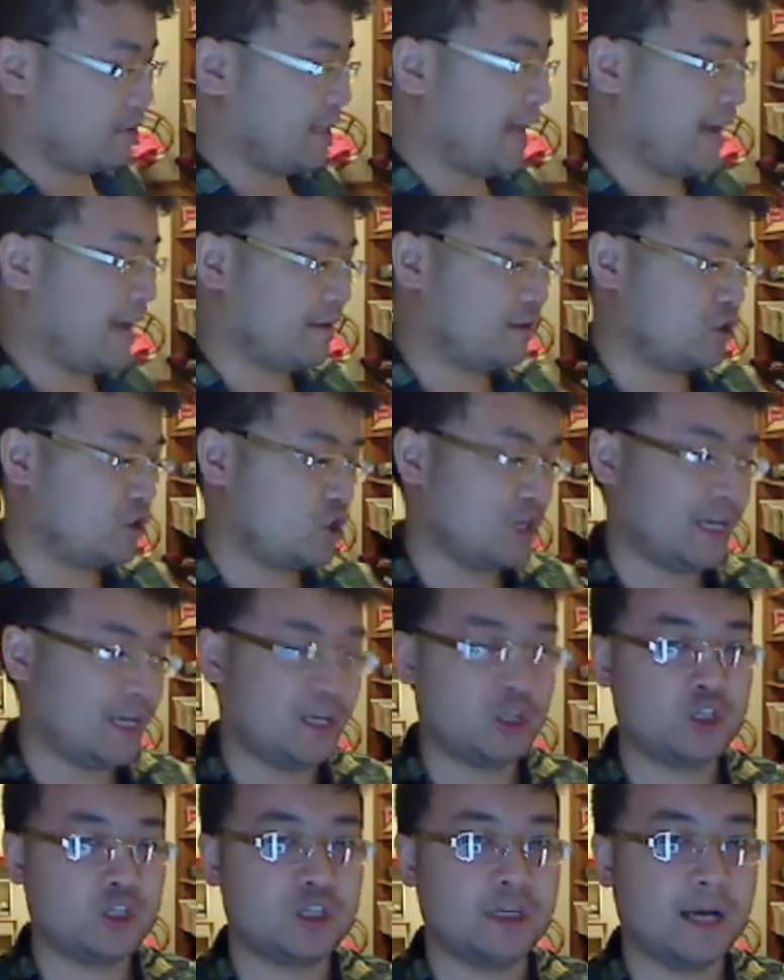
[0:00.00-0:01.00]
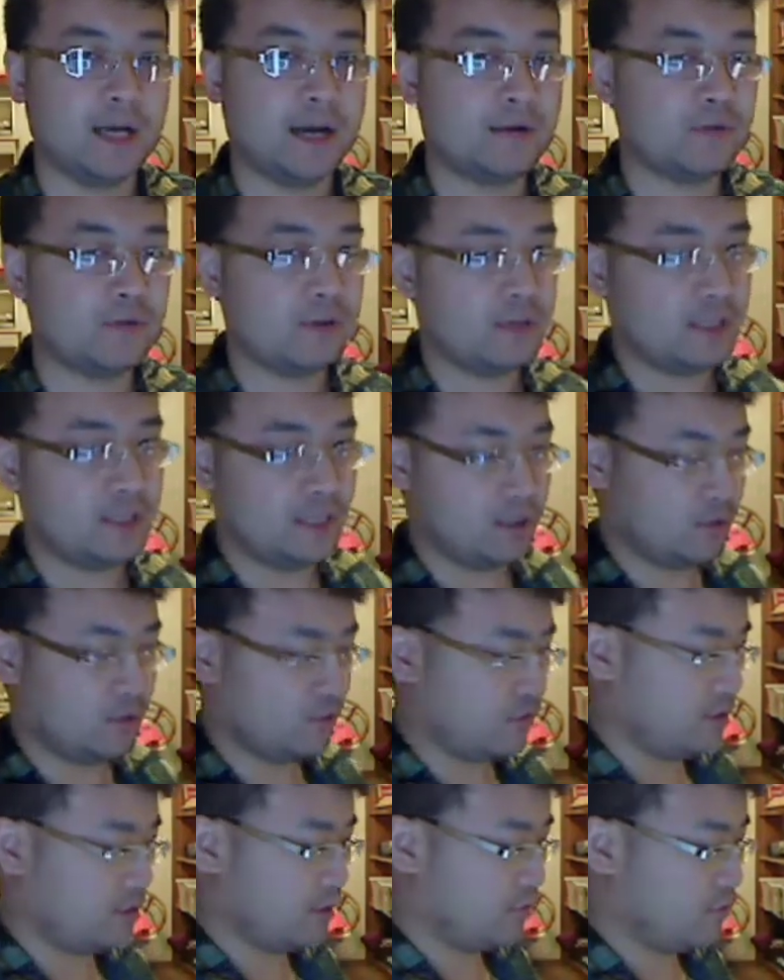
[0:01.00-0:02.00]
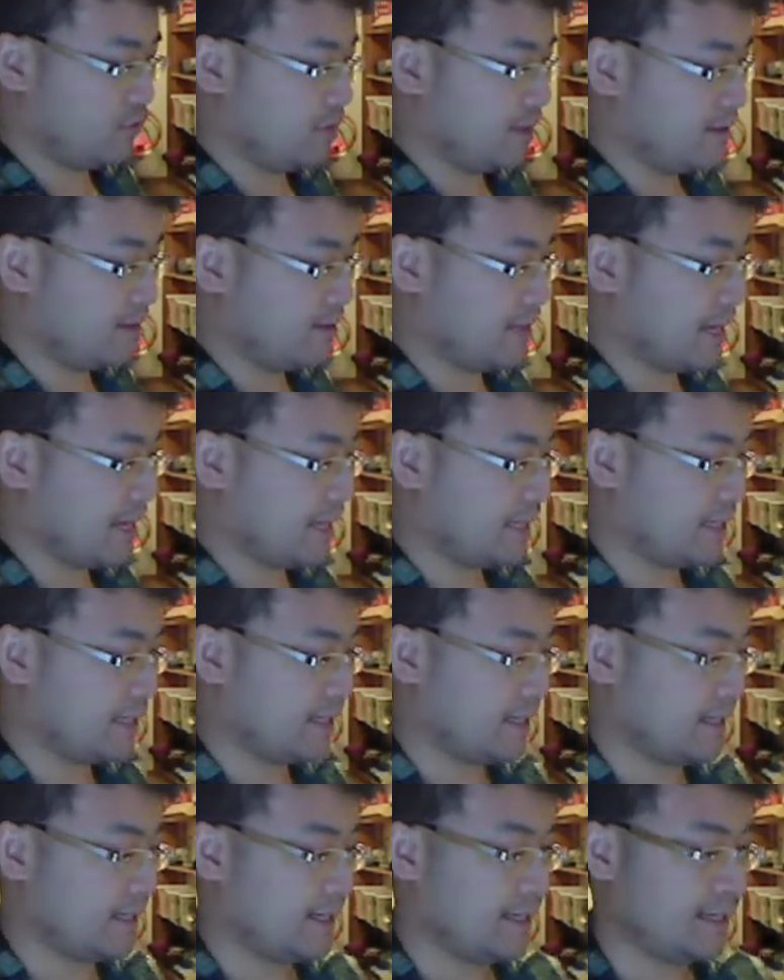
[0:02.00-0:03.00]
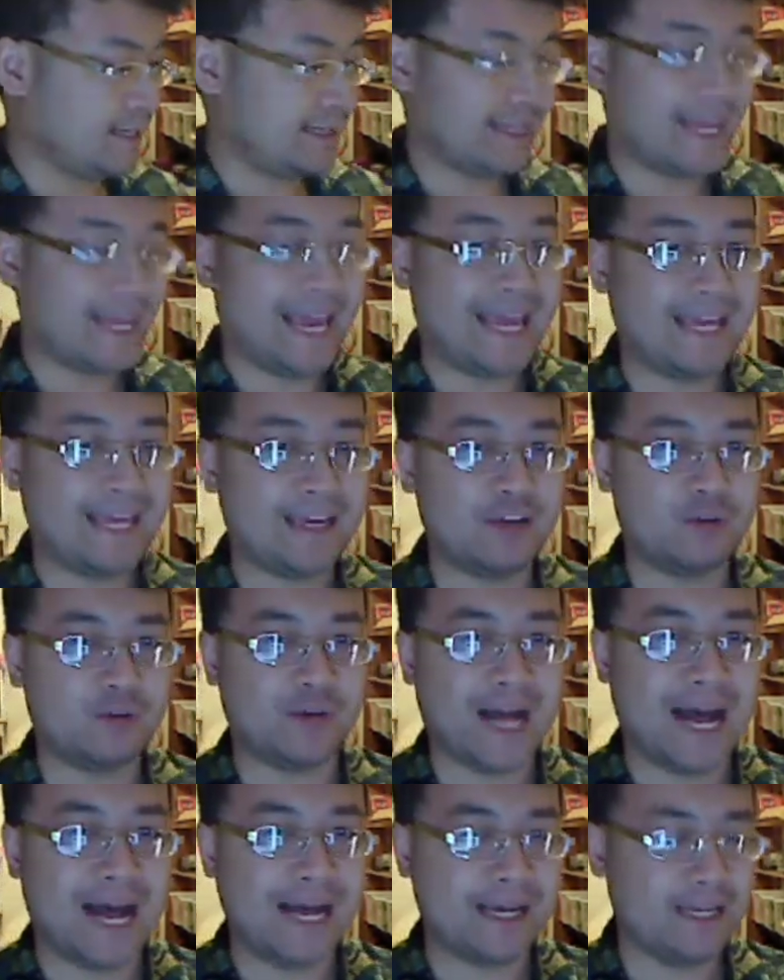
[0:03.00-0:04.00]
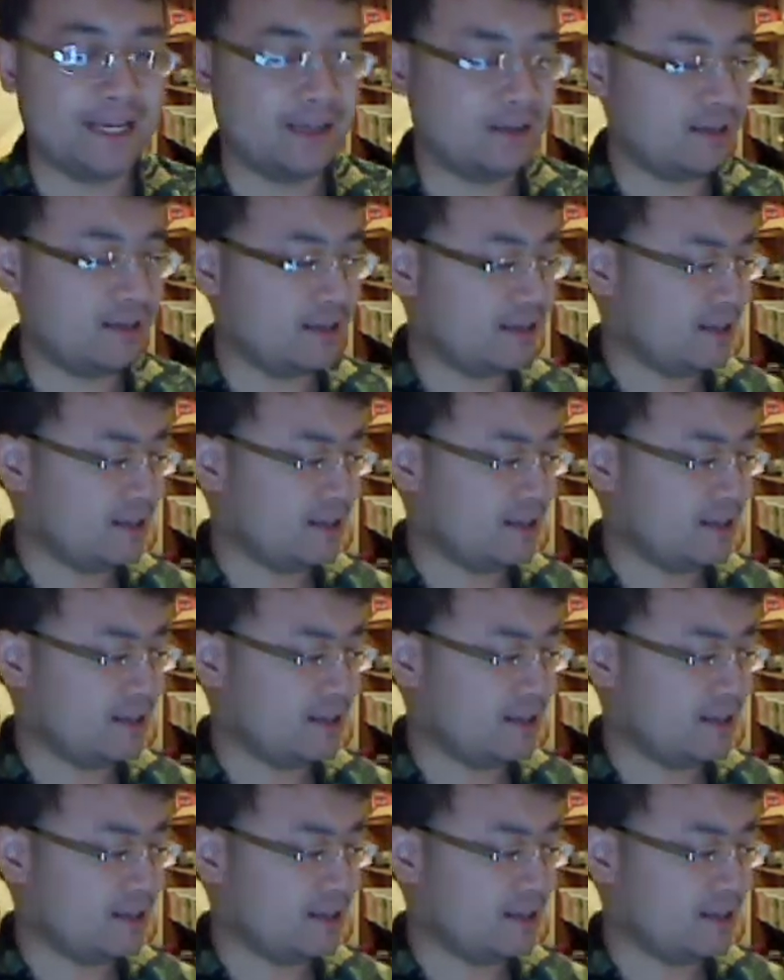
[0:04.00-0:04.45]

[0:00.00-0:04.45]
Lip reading: It hasn't changed in hundreds of years. There's things like the Haken or Haken, is it?